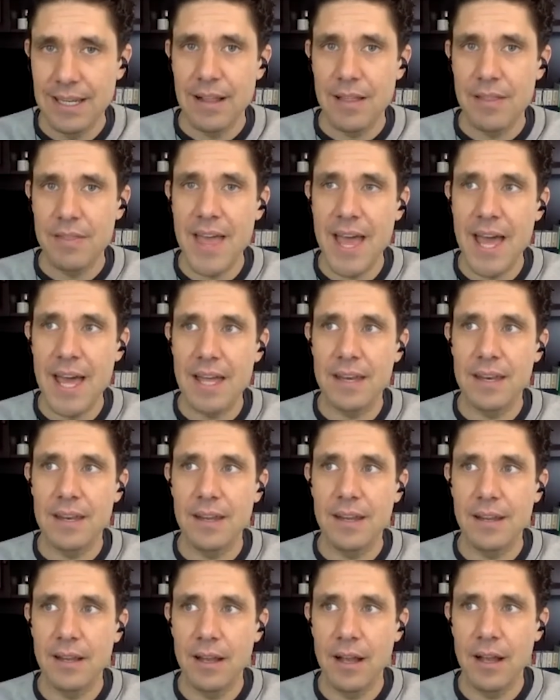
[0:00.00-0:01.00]
that
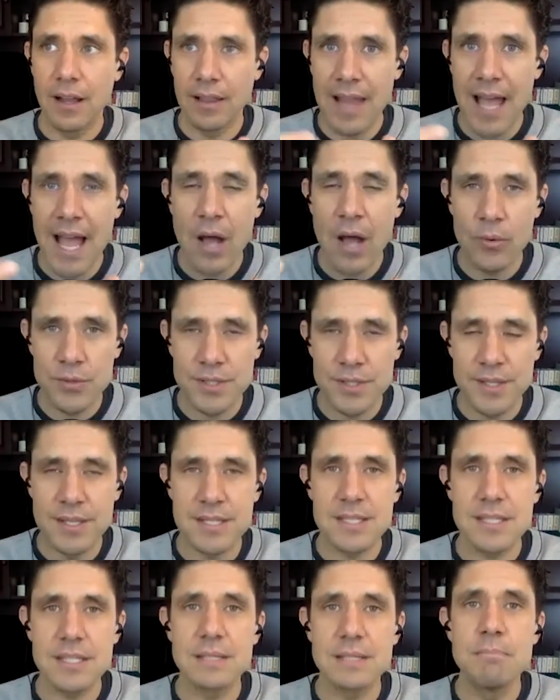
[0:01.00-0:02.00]
allows the
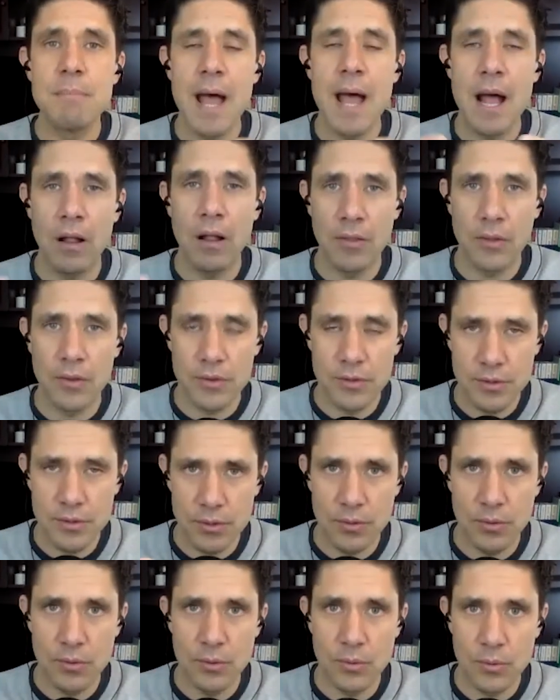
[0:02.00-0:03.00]
smell
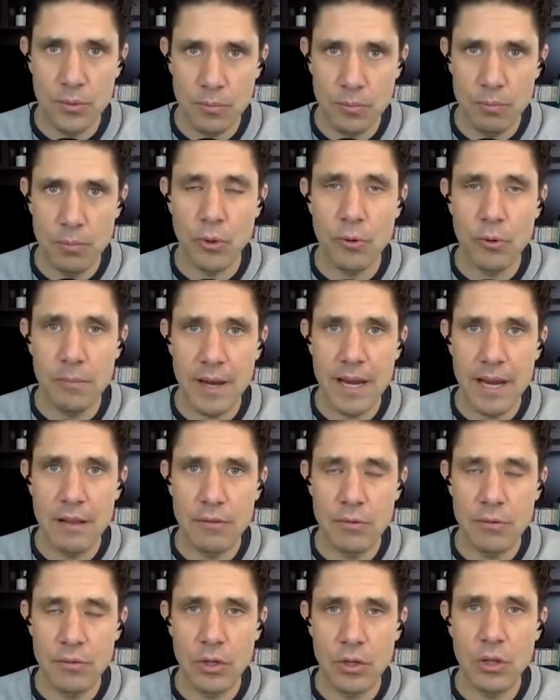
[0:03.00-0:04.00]
to permeate
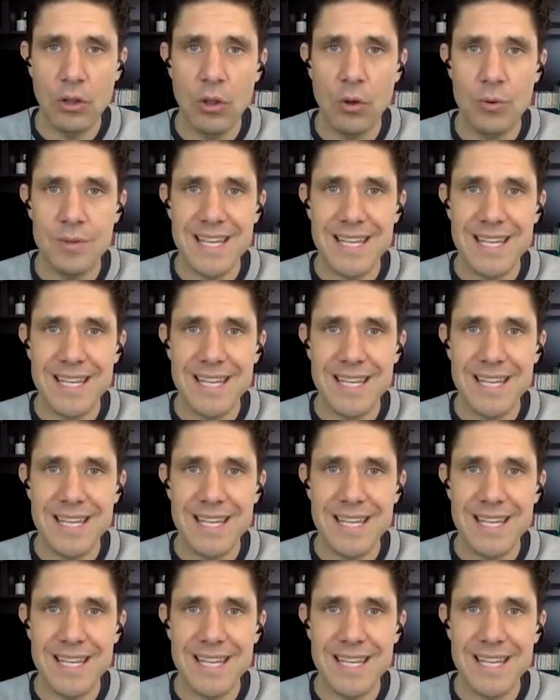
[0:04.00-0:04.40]
through the clothes,